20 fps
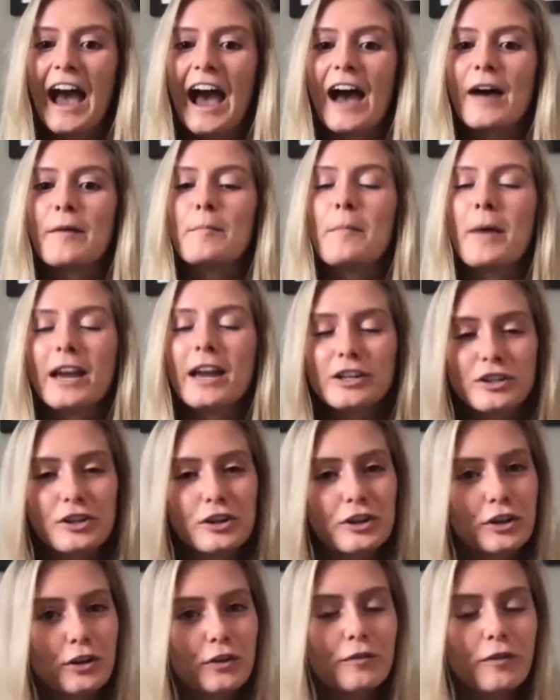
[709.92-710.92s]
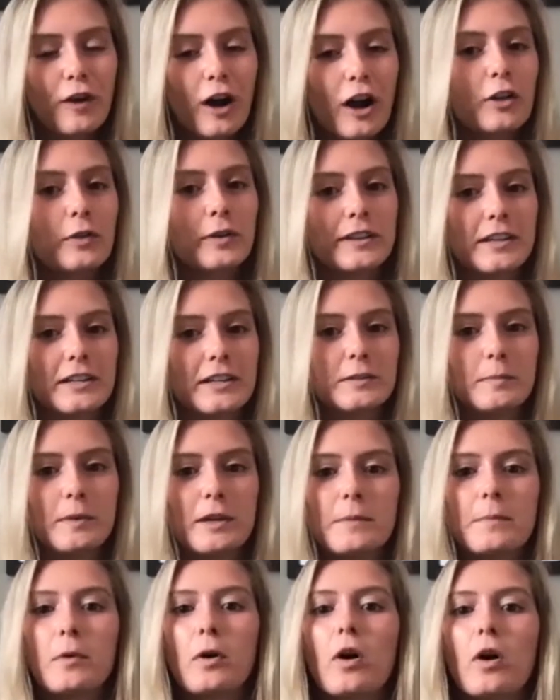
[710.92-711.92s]
Make sure you're following these
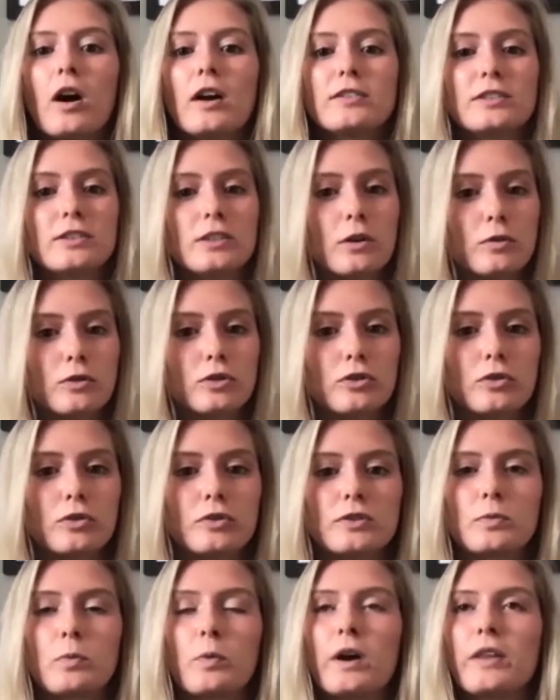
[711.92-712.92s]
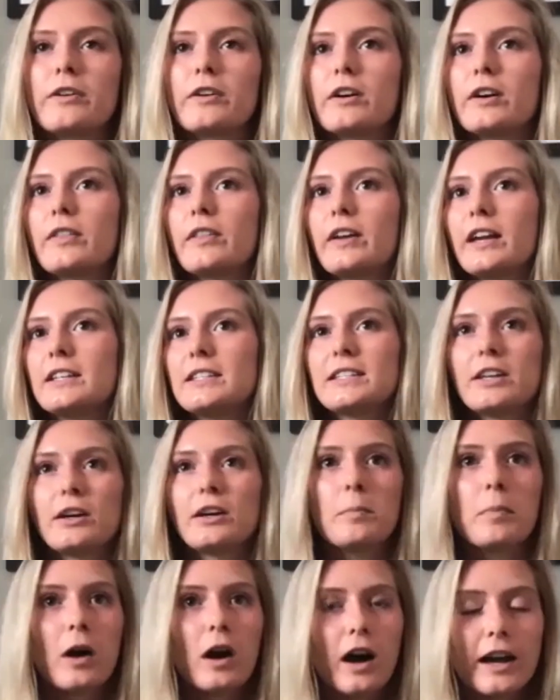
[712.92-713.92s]
people on socials, whether it's their
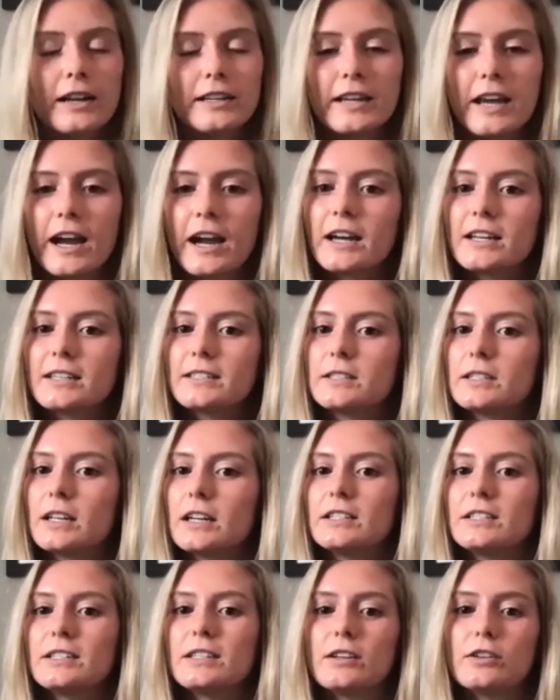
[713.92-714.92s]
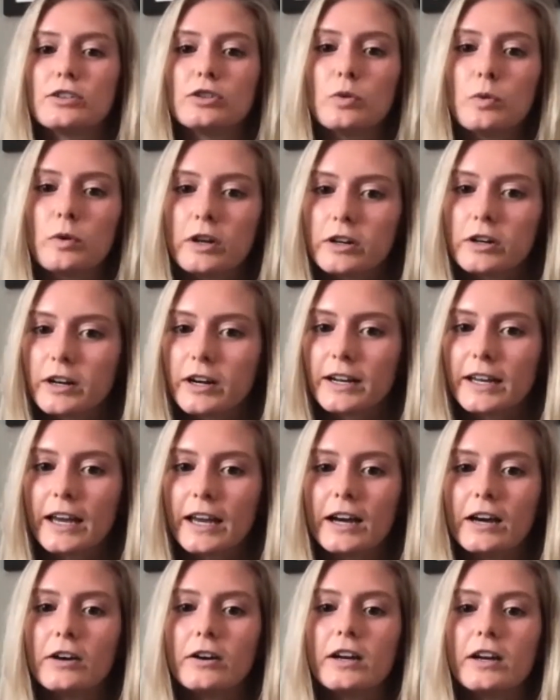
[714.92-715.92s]
podcasts, it's their Twitter
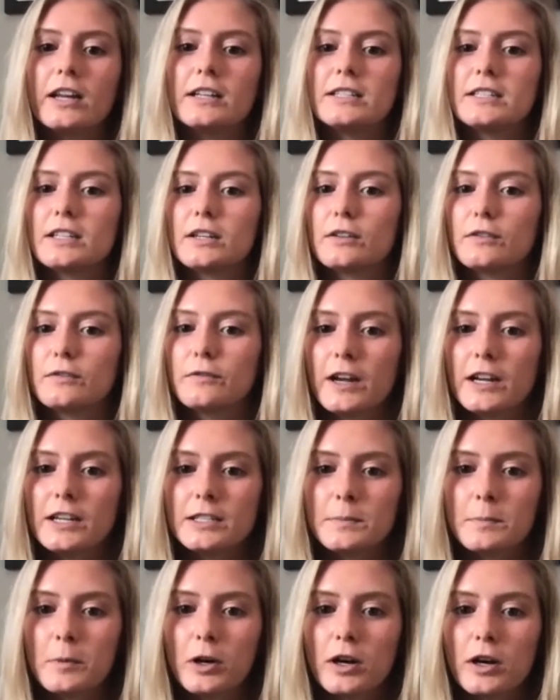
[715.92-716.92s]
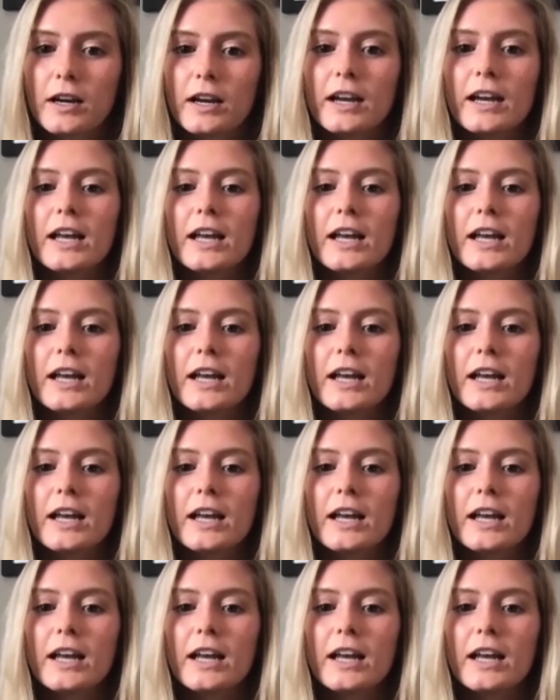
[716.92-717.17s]
account, it's their Facebook.